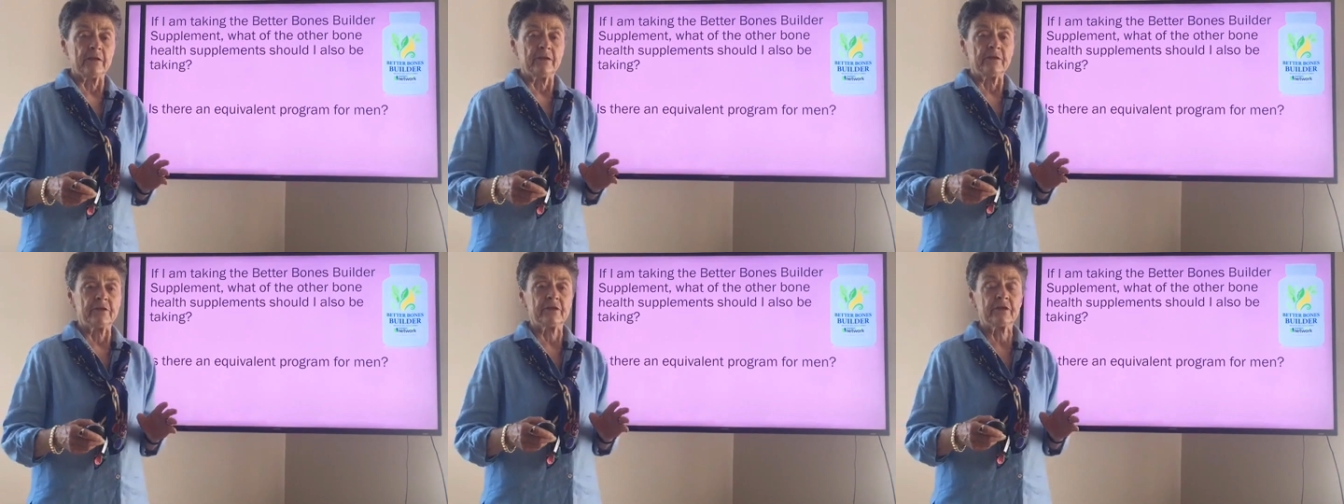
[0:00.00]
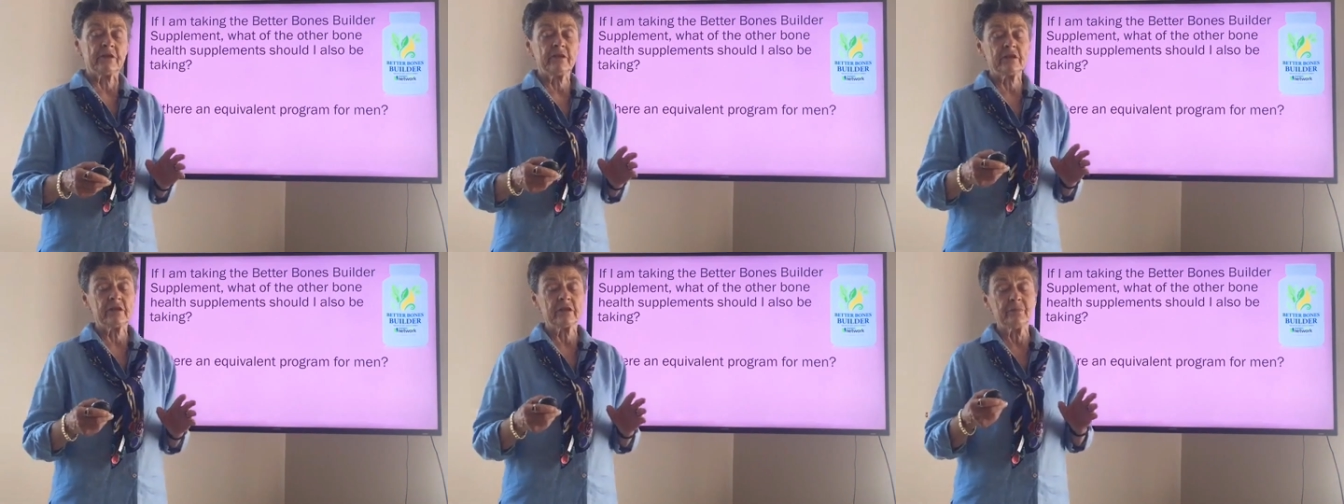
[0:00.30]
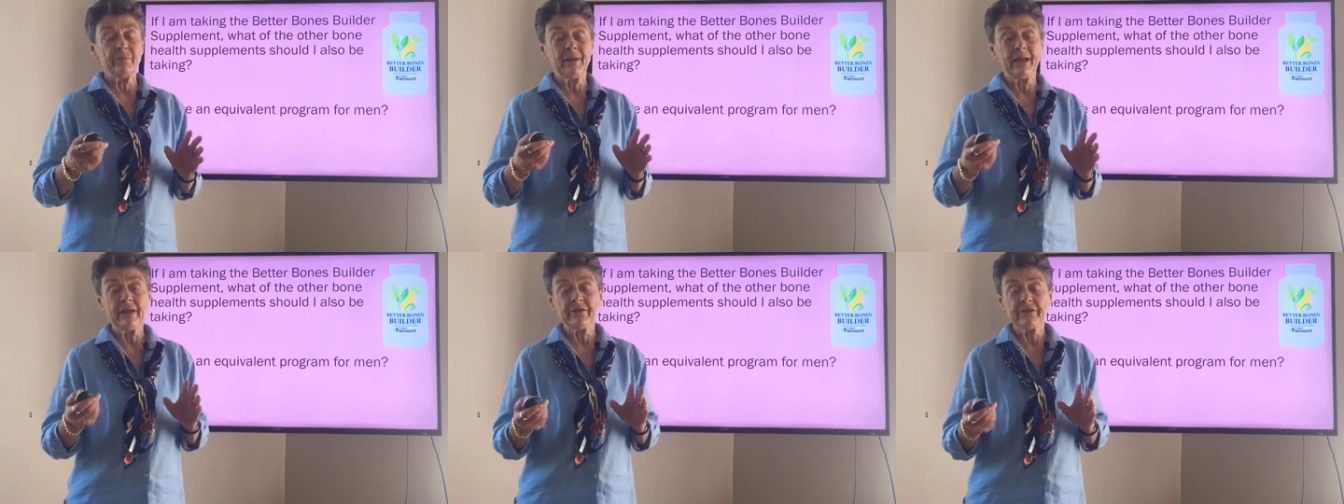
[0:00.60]
Since
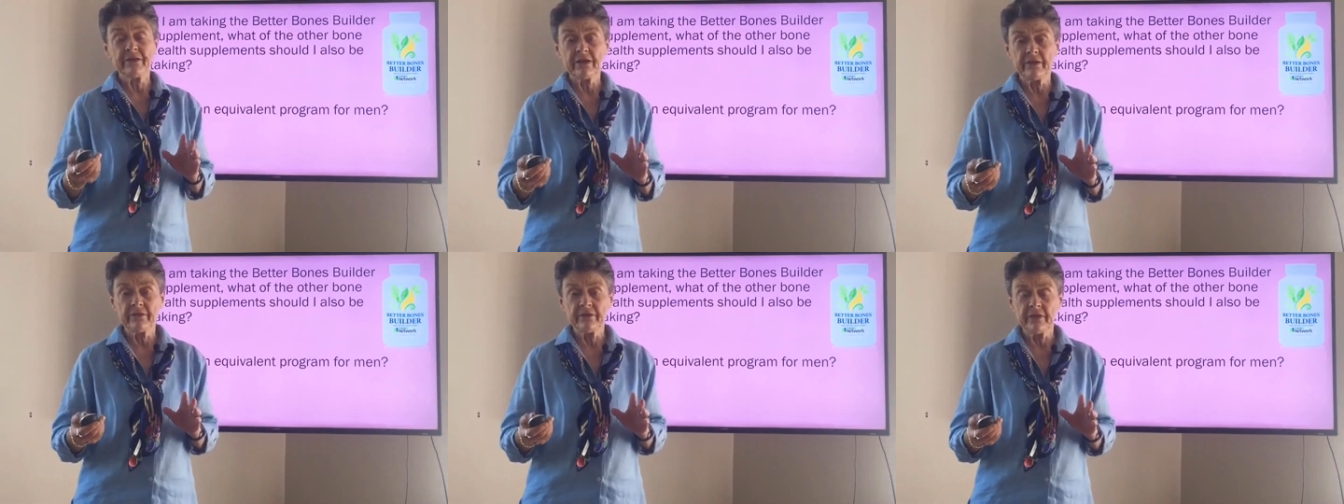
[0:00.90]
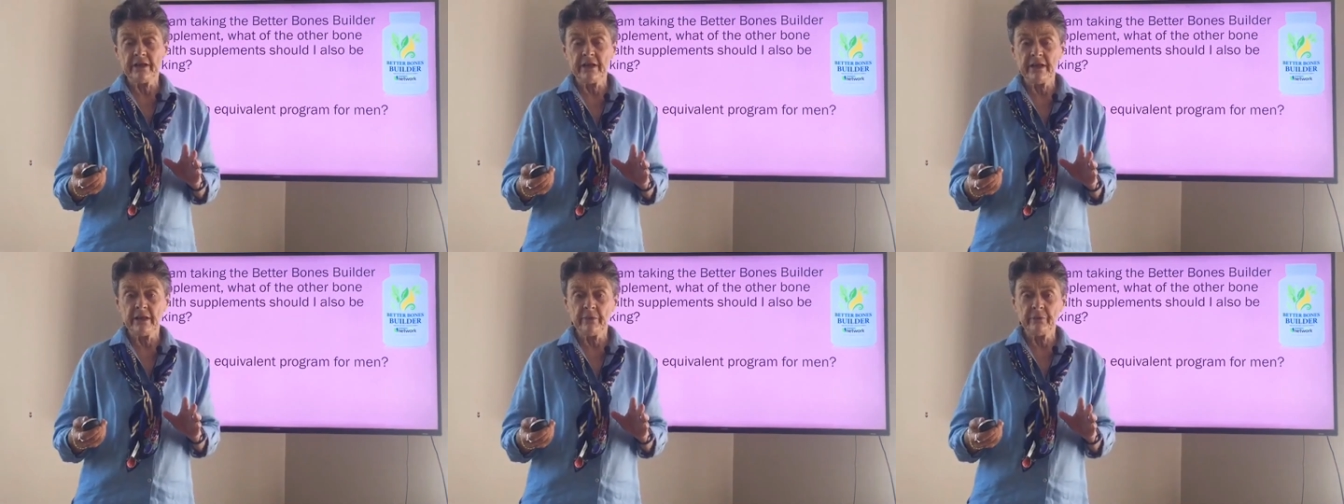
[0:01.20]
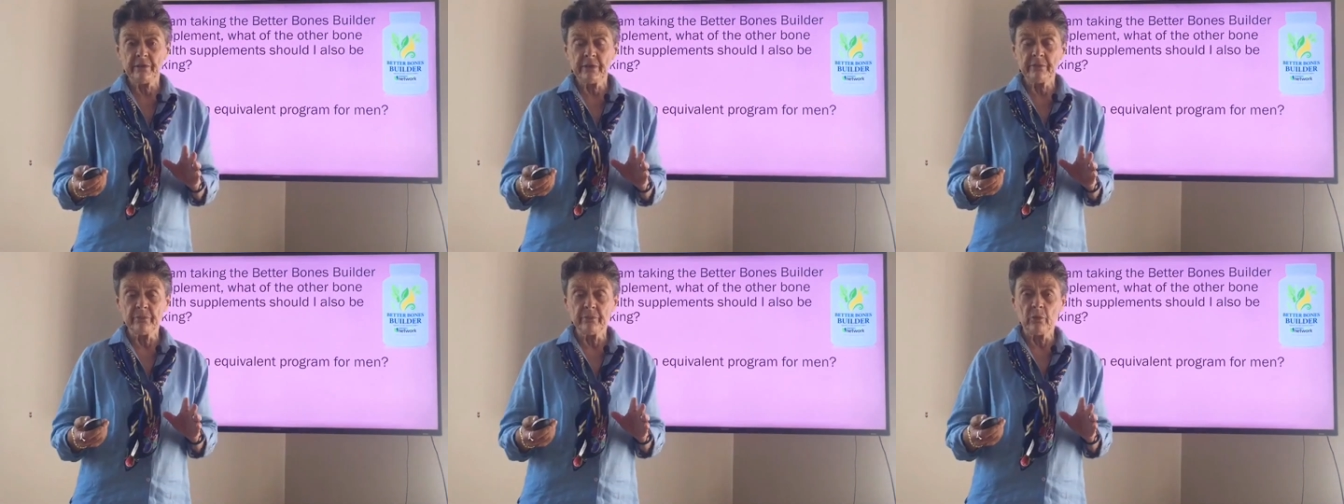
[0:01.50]
men tend to eat a
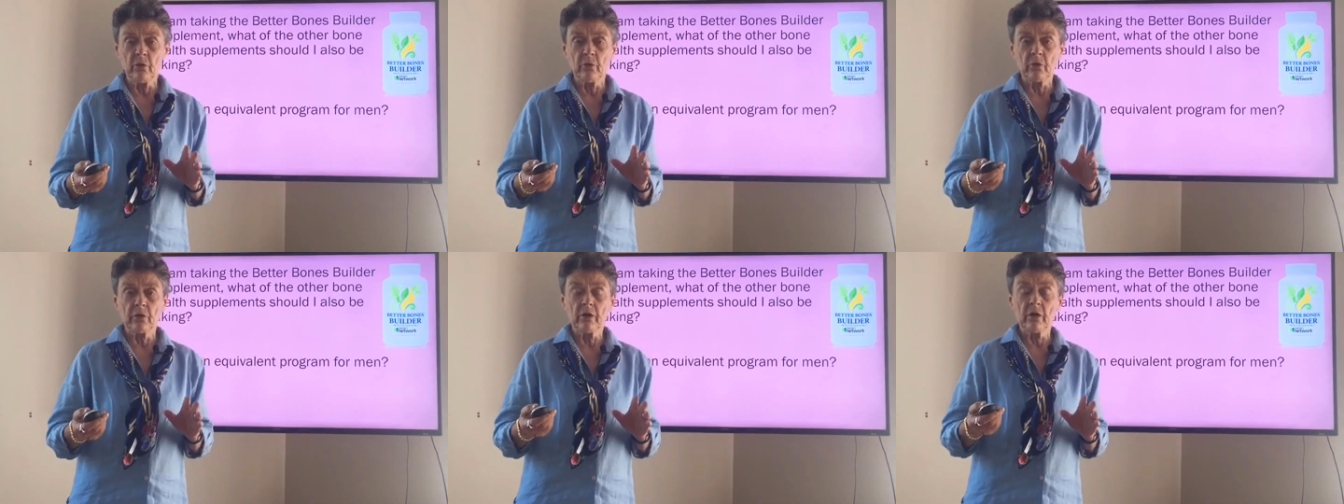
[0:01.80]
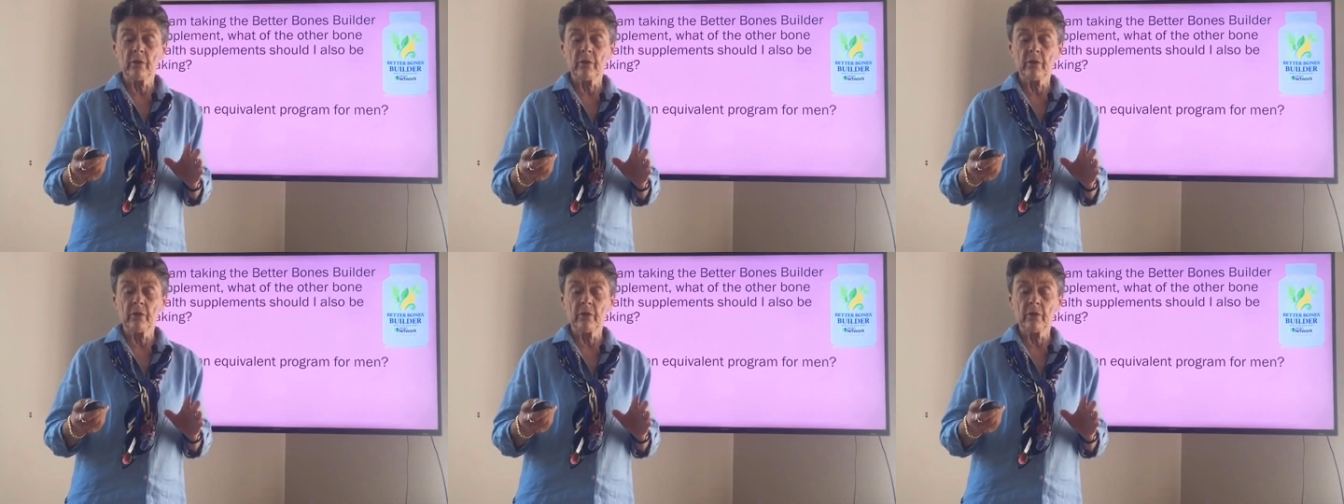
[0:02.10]
bit more,